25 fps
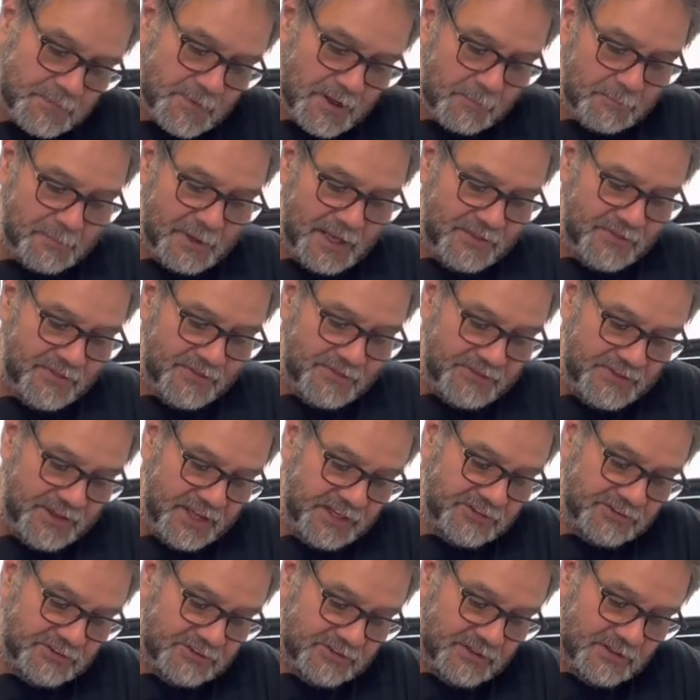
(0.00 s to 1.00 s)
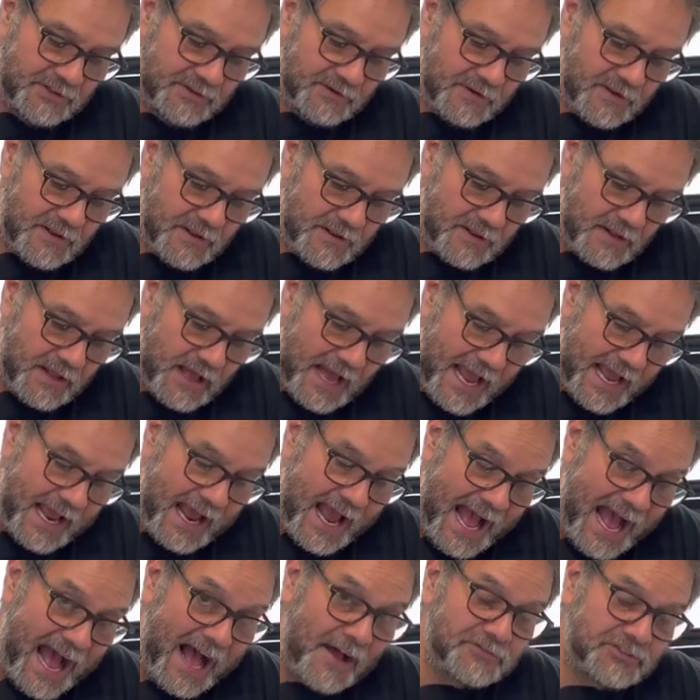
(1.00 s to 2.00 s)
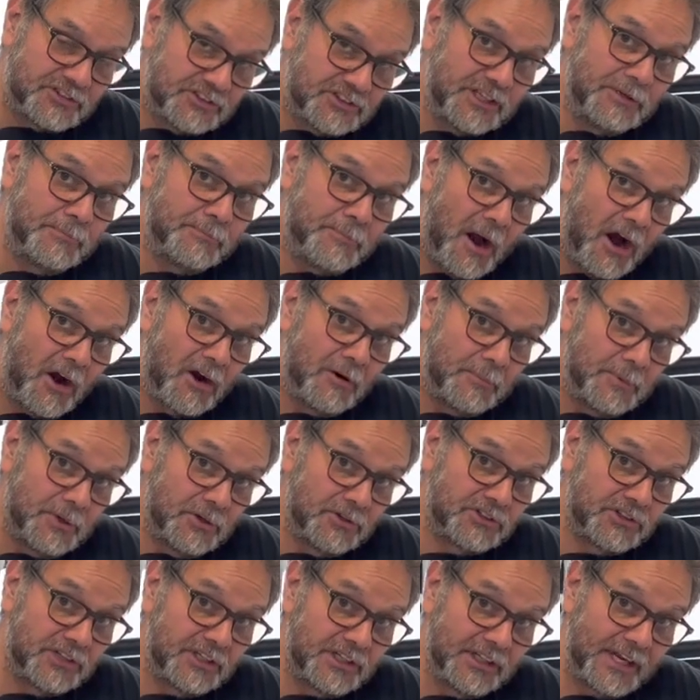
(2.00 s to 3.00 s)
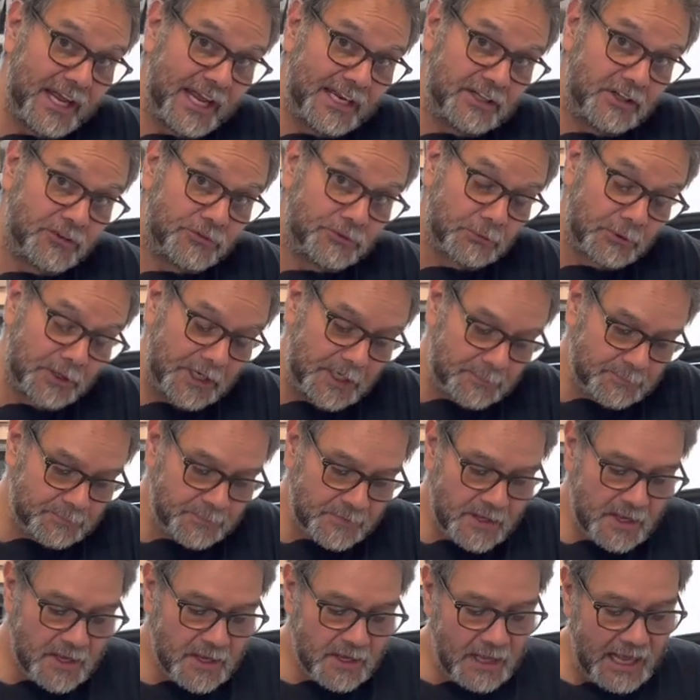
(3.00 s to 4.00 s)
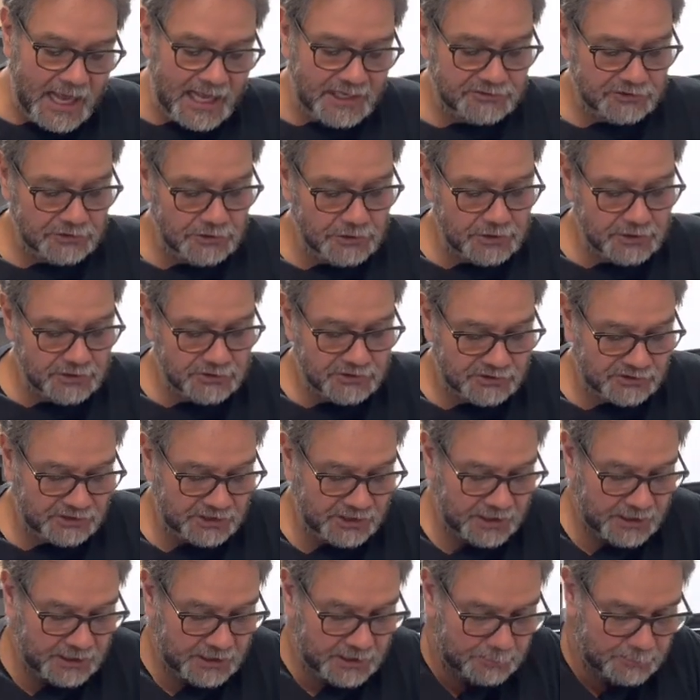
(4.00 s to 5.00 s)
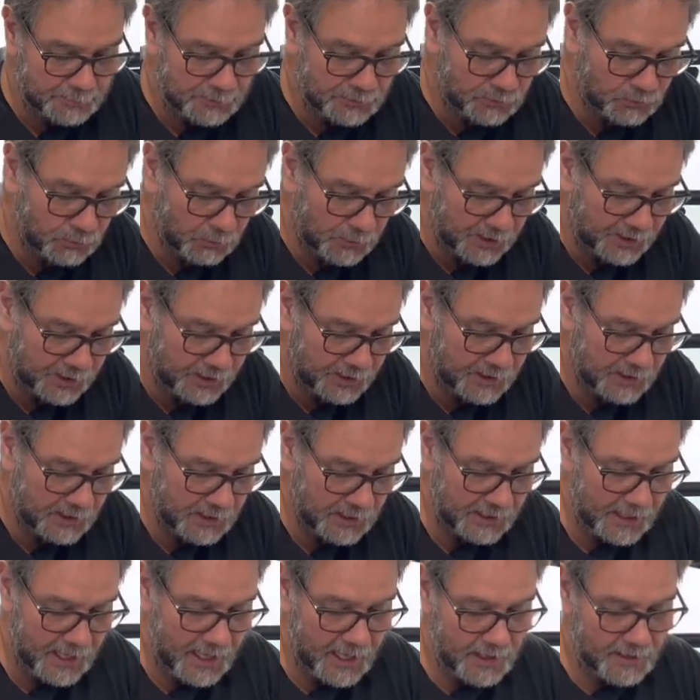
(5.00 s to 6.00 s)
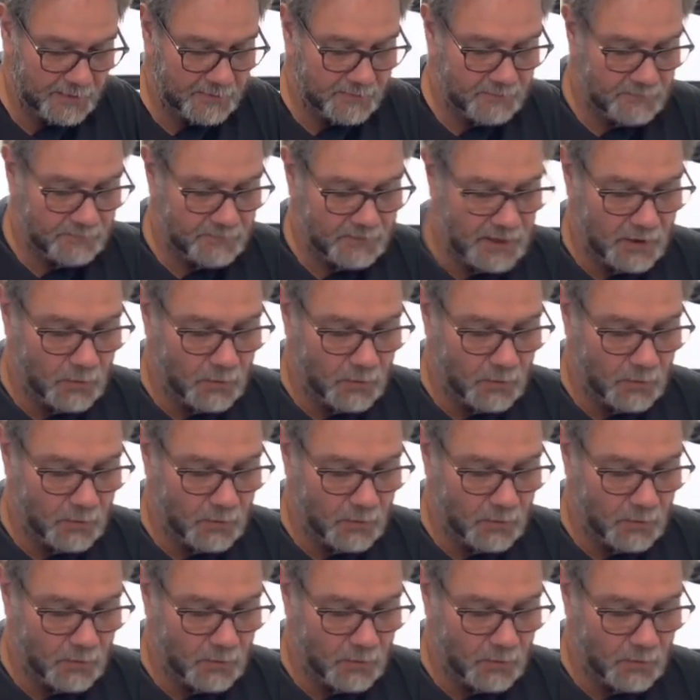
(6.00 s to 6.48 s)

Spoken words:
But this, I have seen power mirrors in a 93. As you can see, between a